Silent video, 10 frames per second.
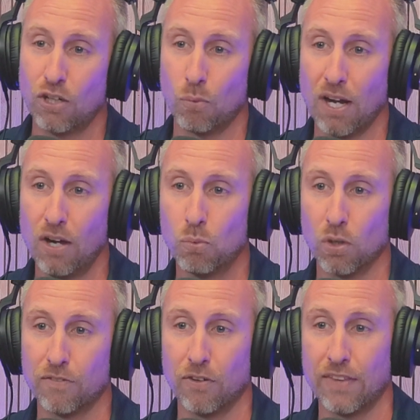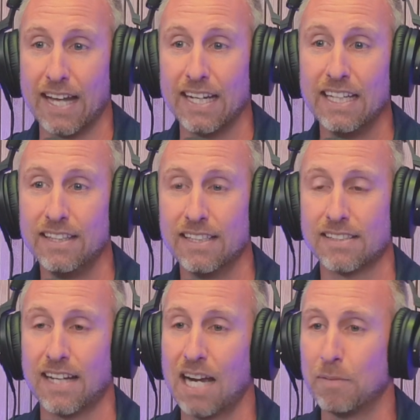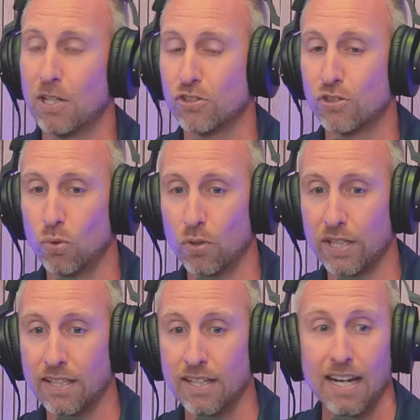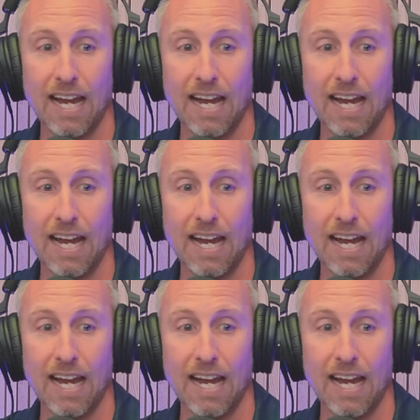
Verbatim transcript: the groundwork for that in this time in our story